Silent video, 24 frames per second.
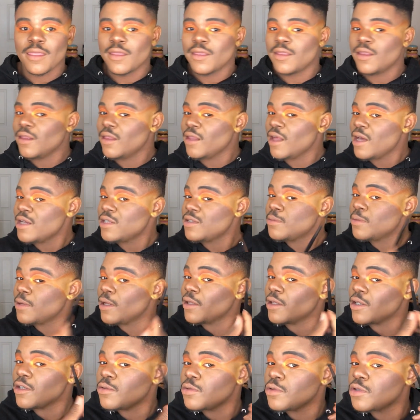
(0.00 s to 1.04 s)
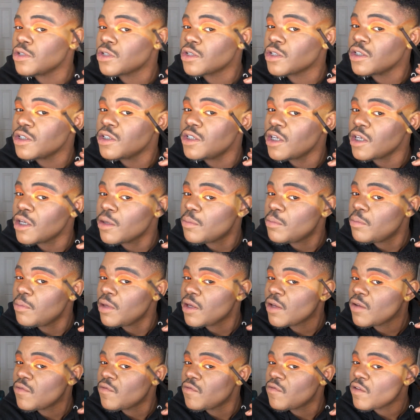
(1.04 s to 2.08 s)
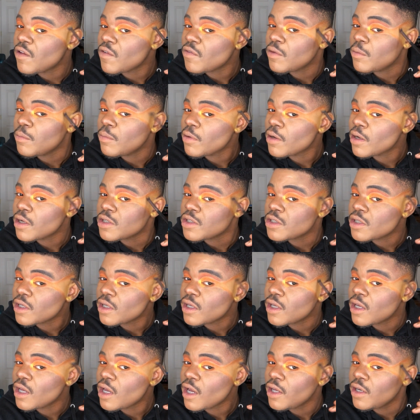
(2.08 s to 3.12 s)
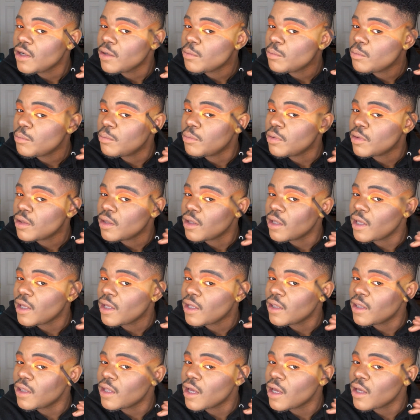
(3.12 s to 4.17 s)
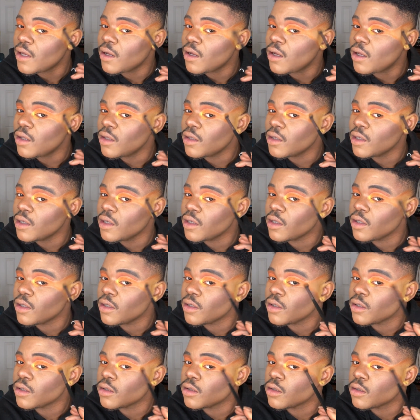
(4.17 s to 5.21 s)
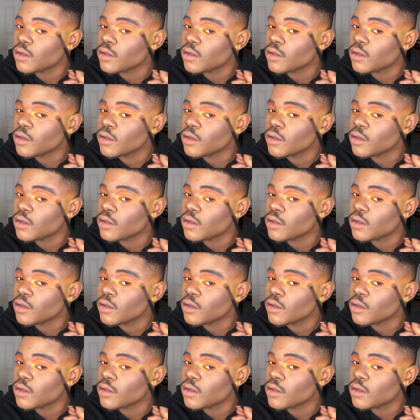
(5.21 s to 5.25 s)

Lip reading: Then last but not least, we're just gonna take a big fluffy brush and kind of blend that all in.